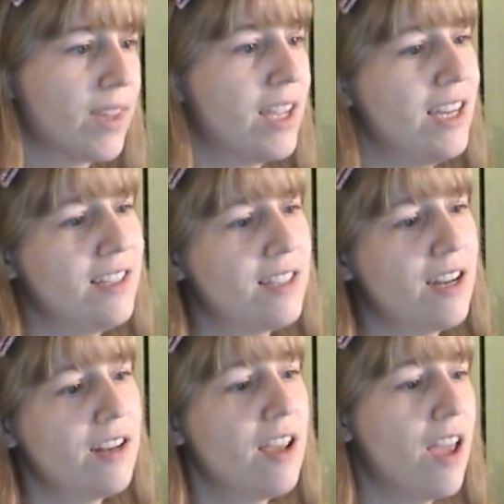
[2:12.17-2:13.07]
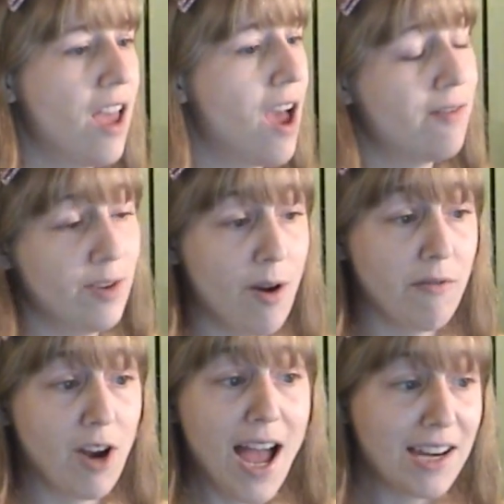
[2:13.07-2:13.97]
He said, "Have you
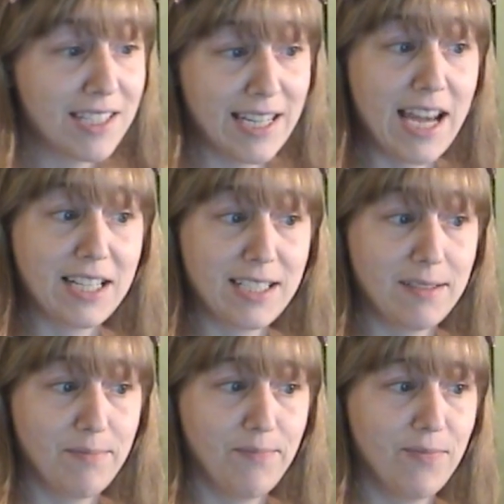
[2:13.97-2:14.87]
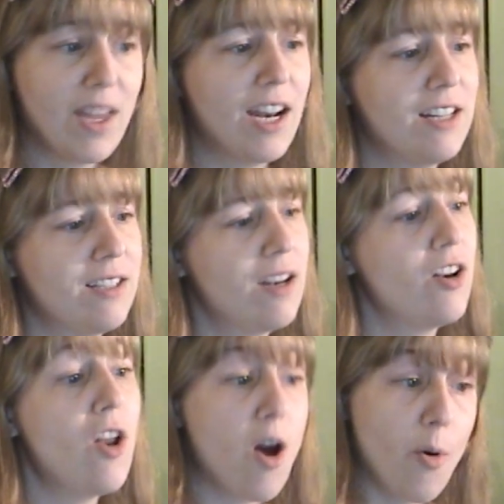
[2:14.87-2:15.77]
ever had sex?" And I said,
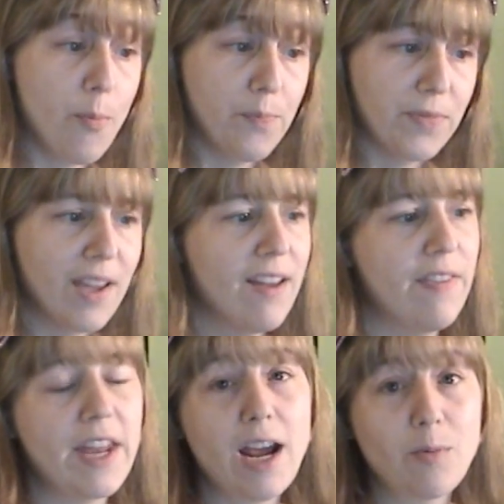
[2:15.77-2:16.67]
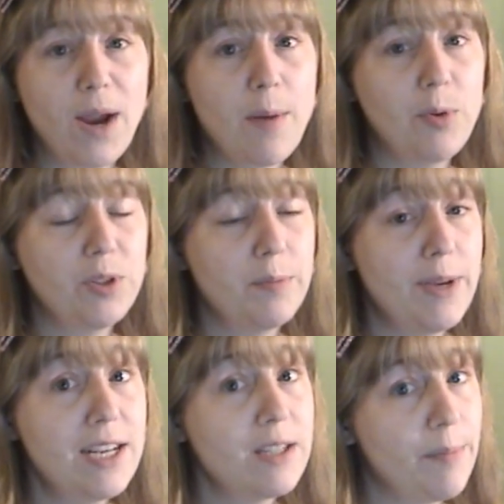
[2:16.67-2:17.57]
"No." And then I rambled a
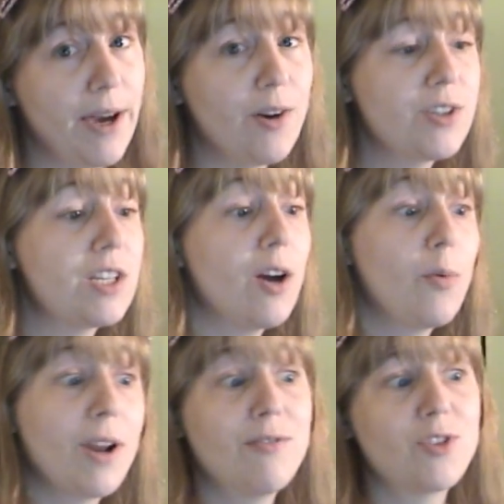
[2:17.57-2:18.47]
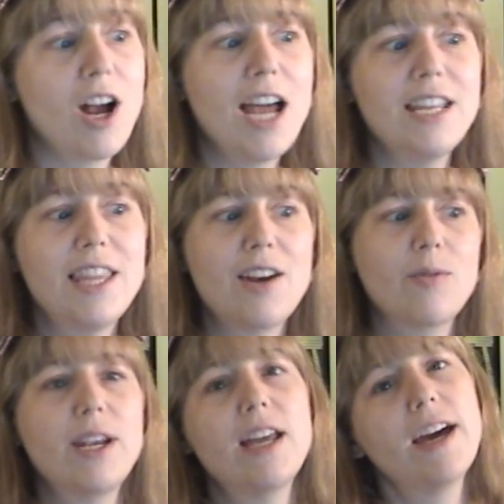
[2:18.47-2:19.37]
bit about what I've tried in that
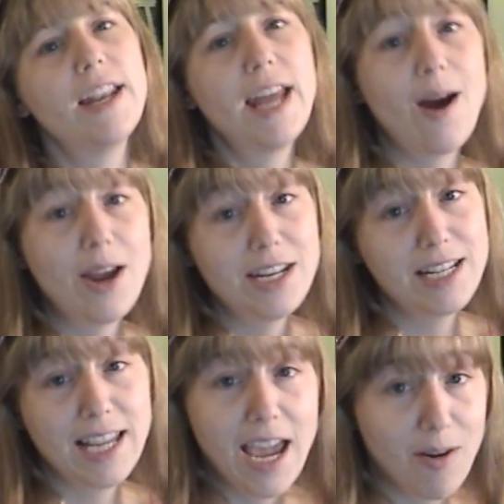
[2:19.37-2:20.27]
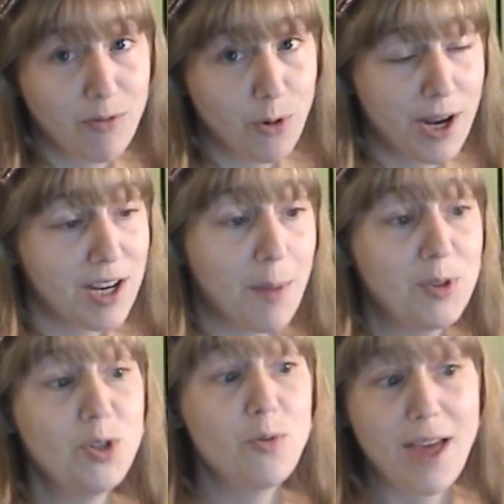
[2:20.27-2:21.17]
arena and how I didn't care for it up
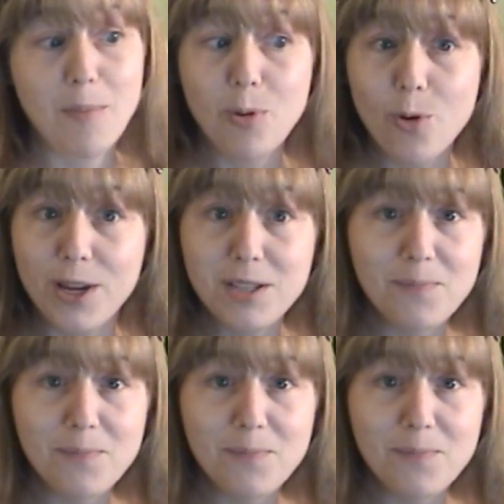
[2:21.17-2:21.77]
to that point.